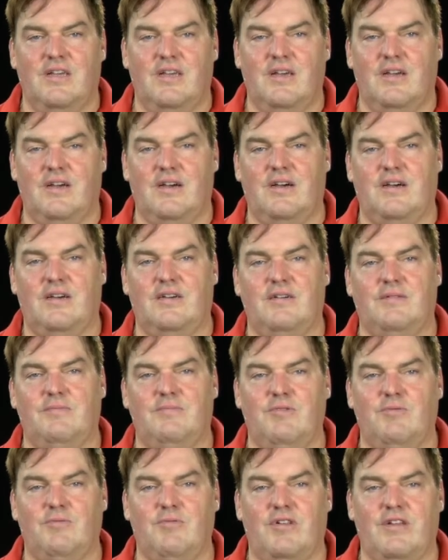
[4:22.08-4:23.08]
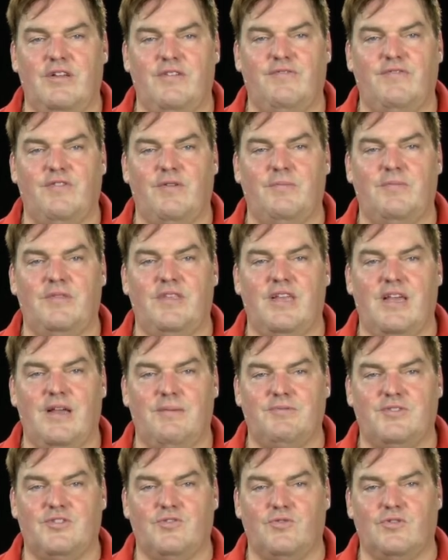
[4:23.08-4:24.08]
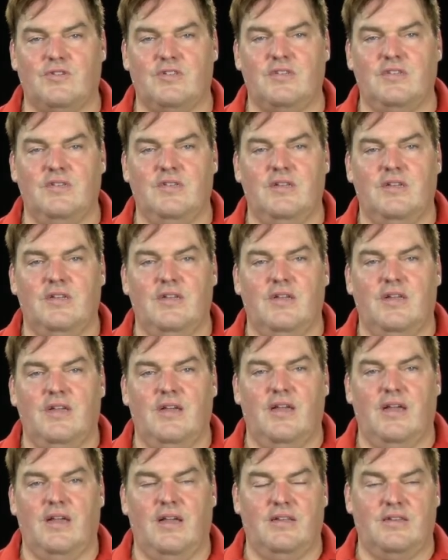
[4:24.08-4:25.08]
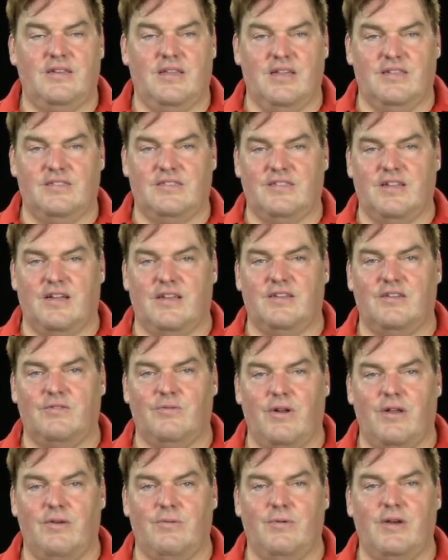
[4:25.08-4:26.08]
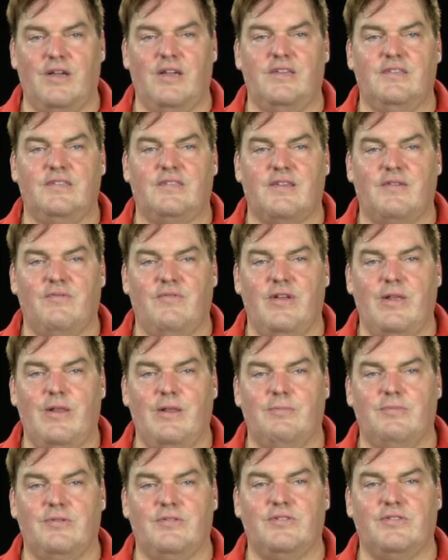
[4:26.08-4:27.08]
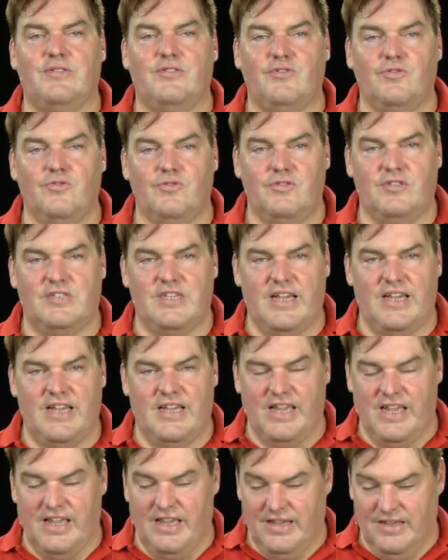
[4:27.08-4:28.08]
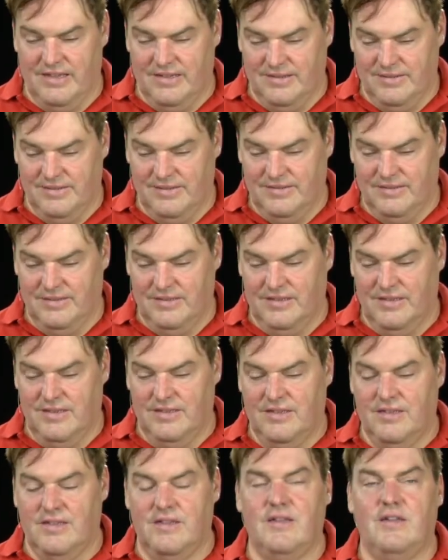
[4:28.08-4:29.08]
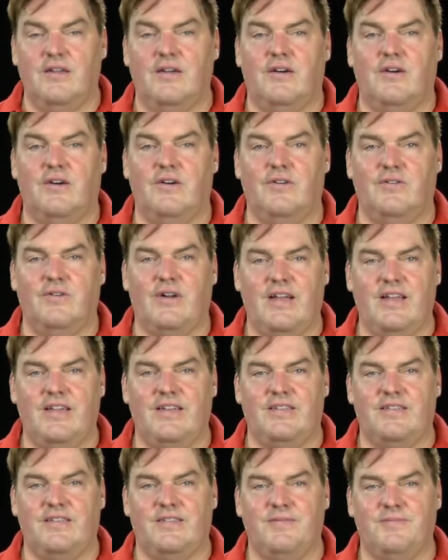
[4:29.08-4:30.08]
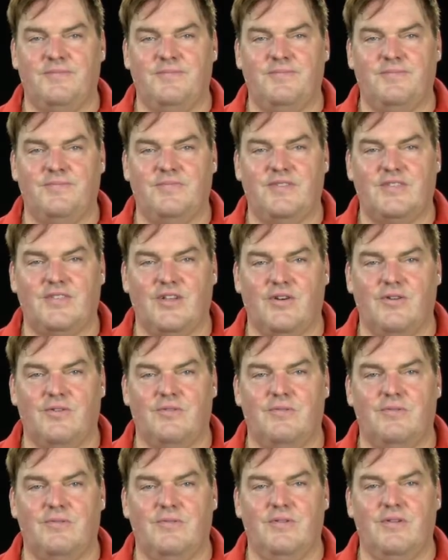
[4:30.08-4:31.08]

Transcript: mimoLive from the App Store and get started right away. It's available today. All right. So,